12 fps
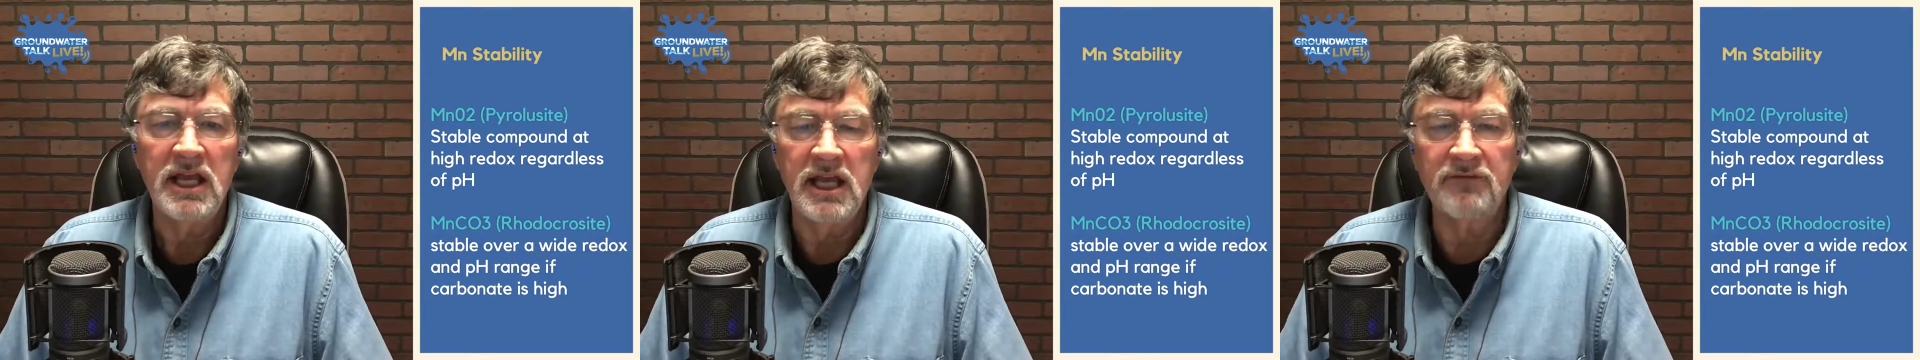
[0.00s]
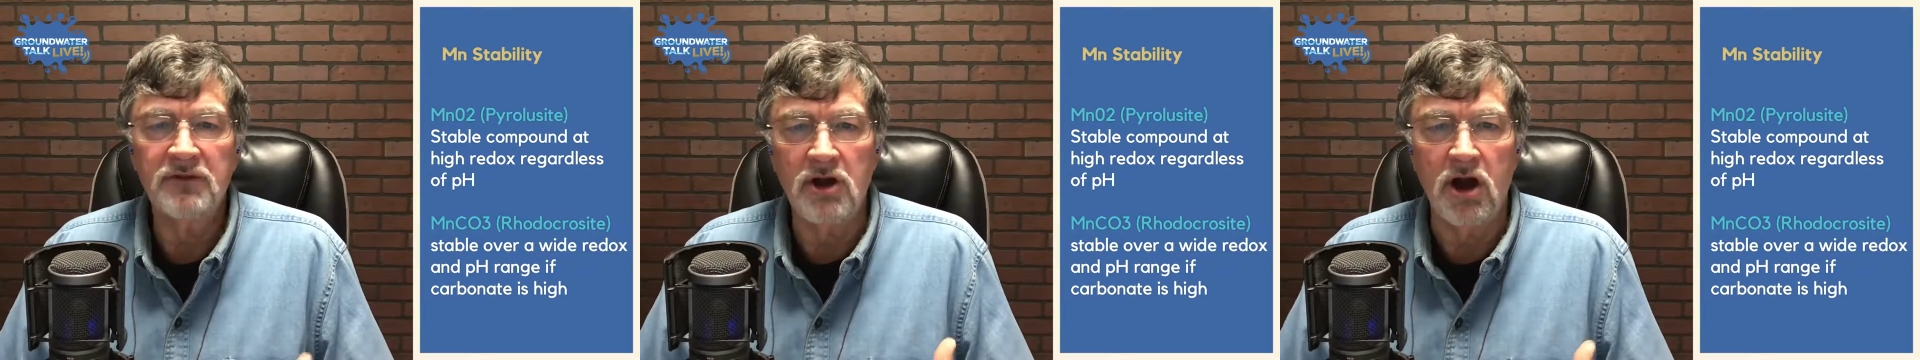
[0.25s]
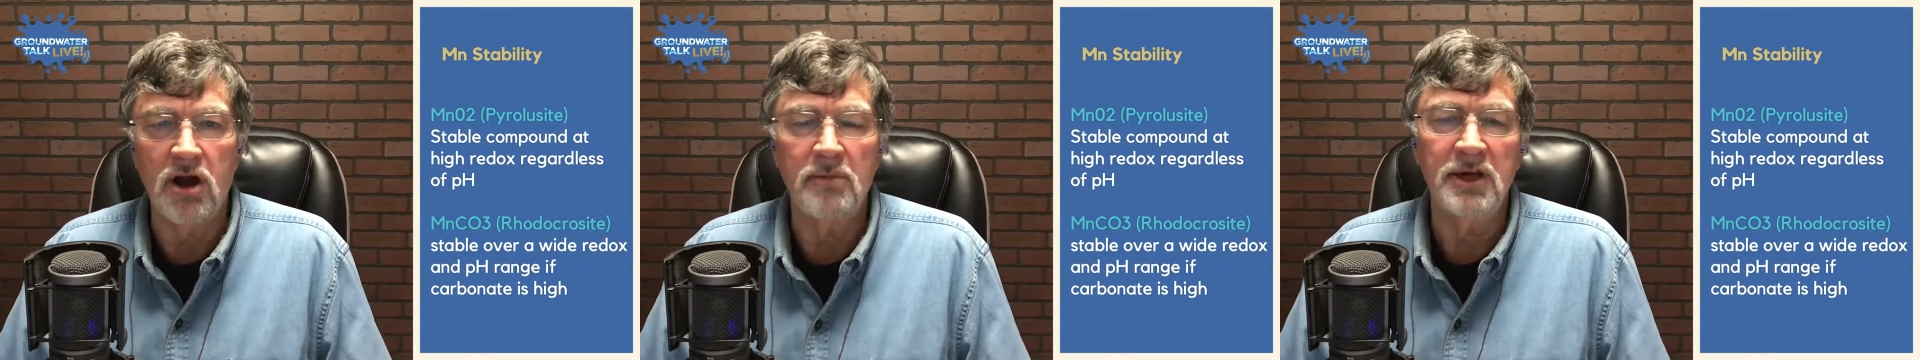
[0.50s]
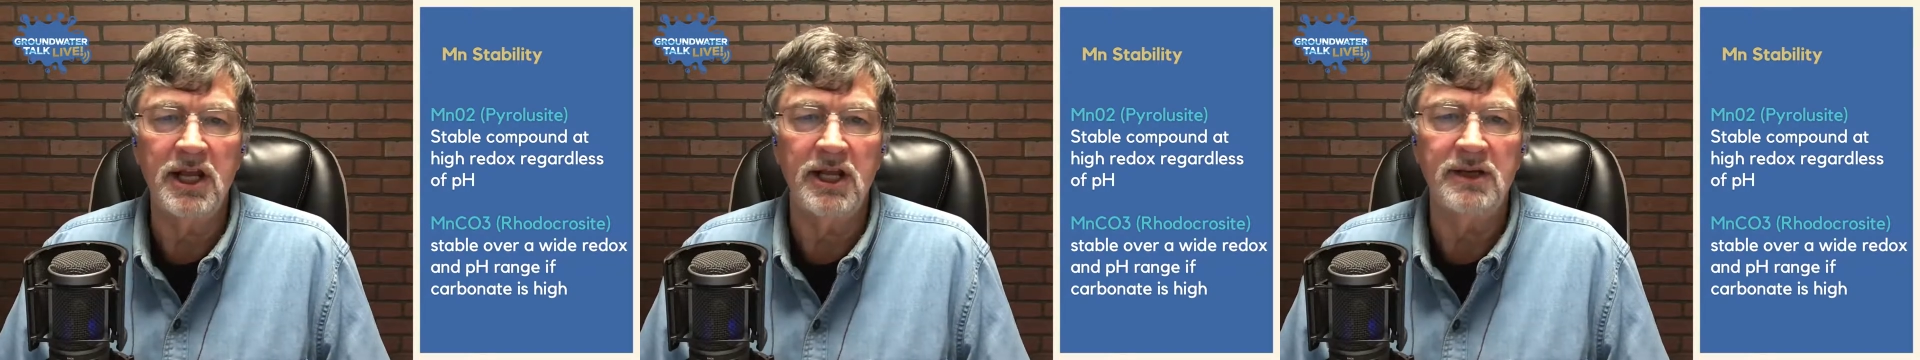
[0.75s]
If
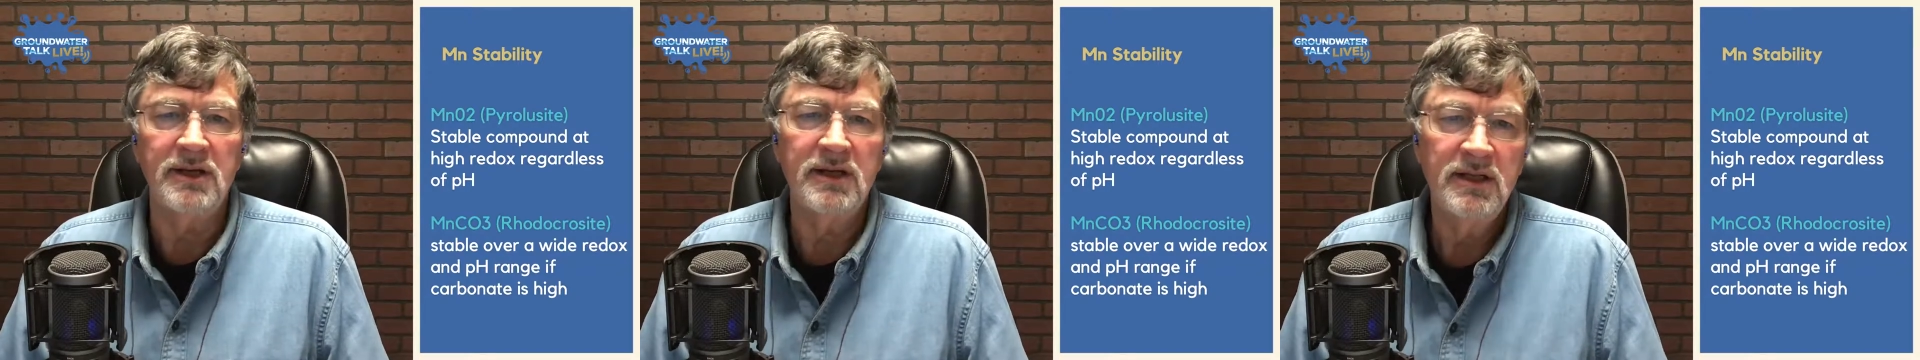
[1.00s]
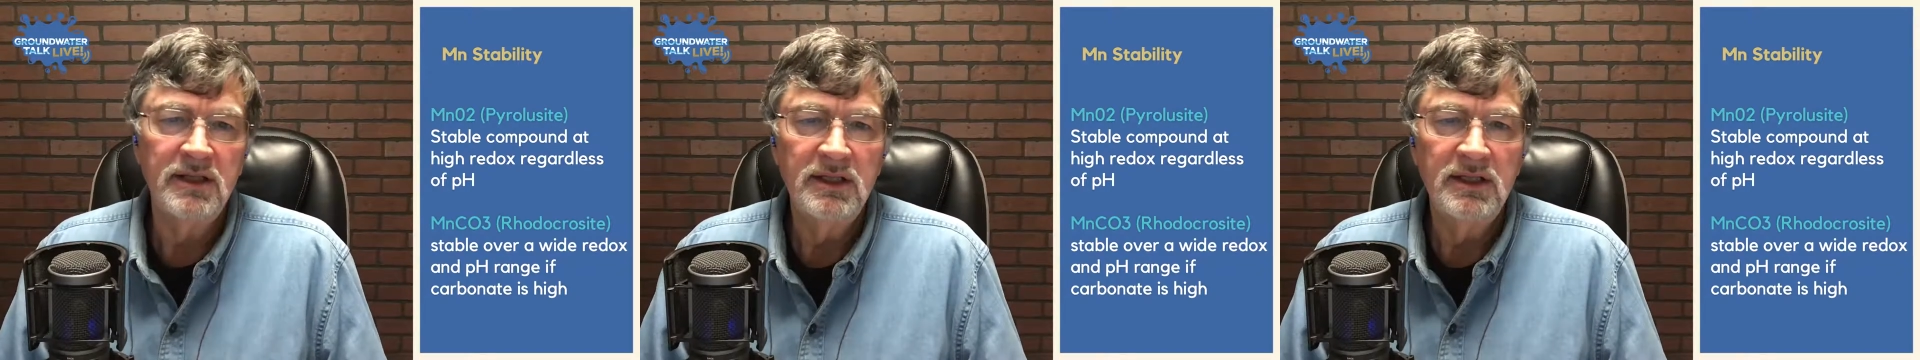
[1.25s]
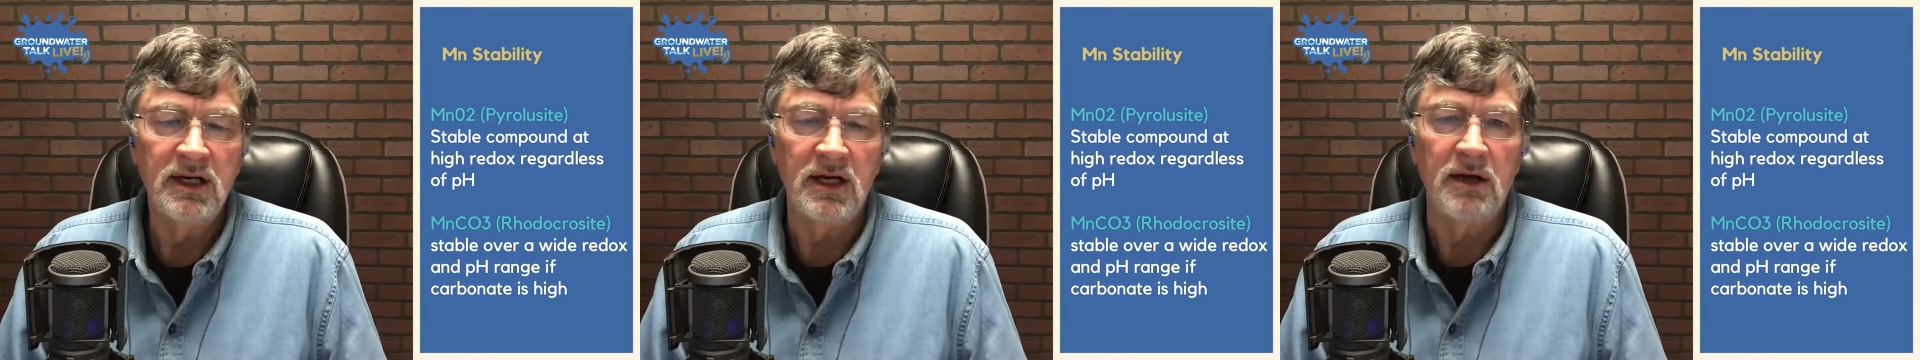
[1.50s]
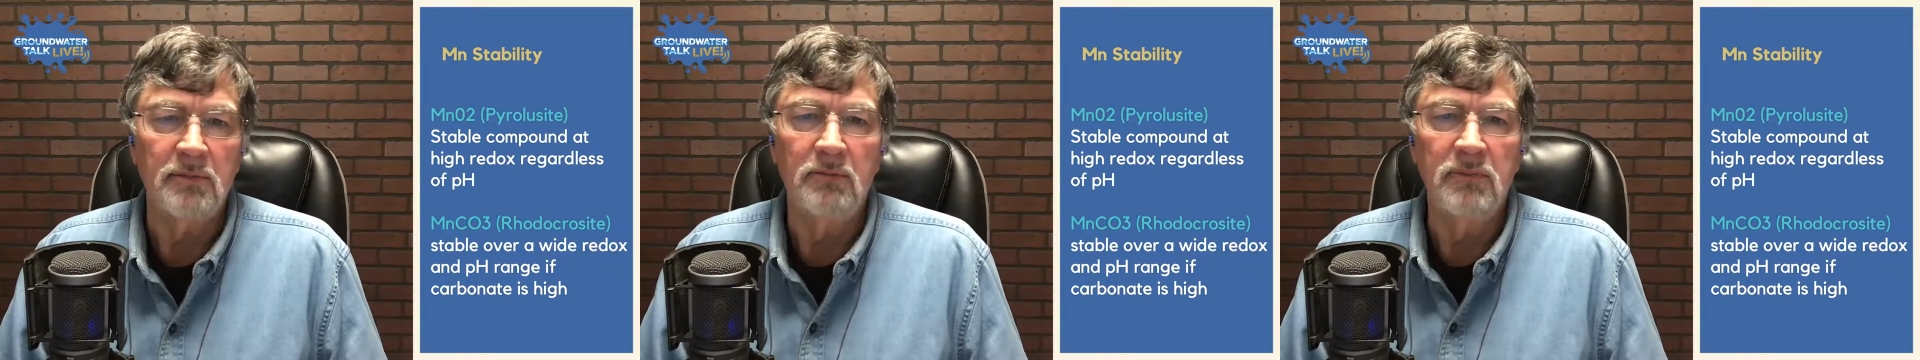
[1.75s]
carbonate
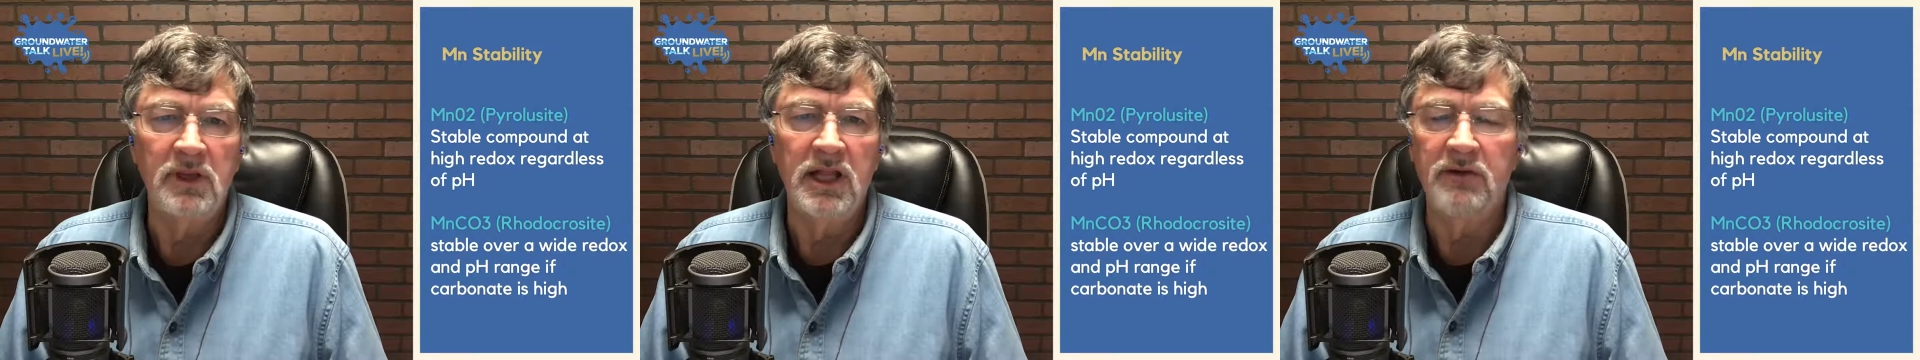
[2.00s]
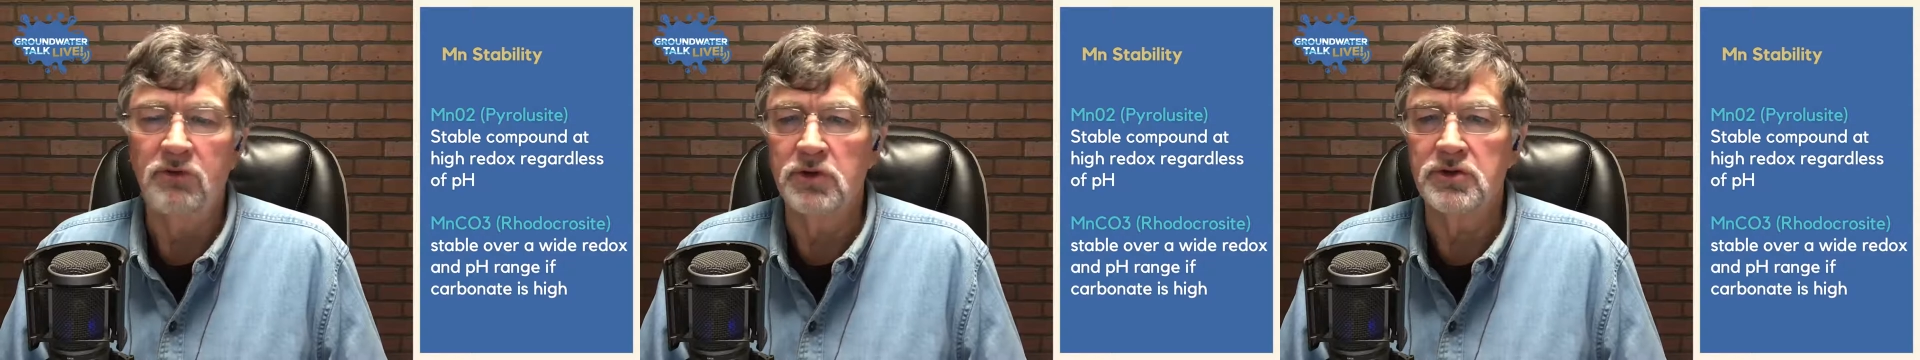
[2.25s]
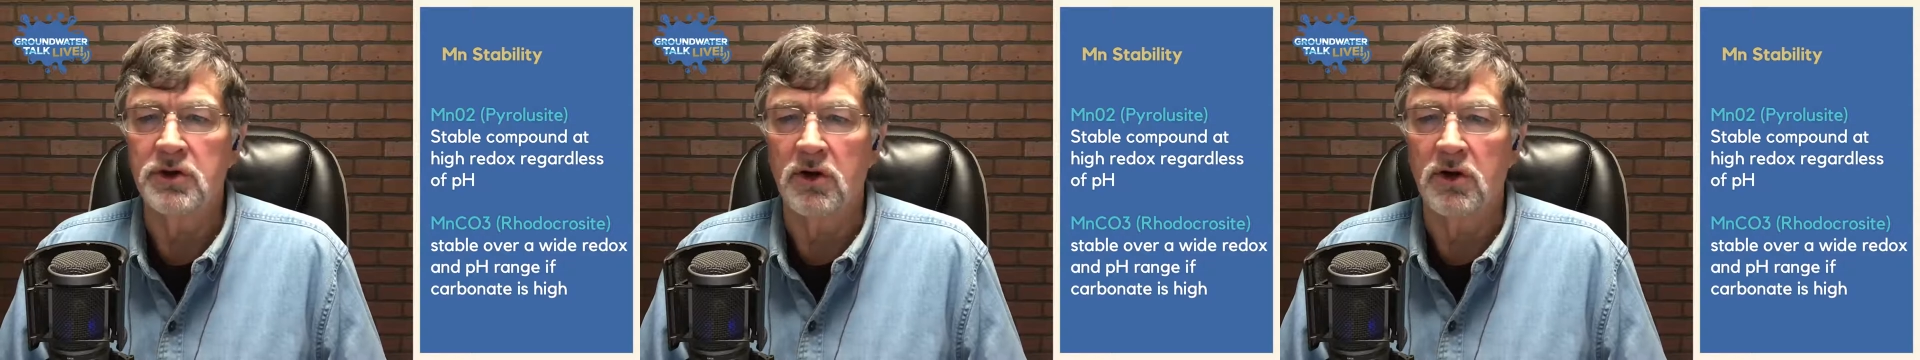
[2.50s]
levels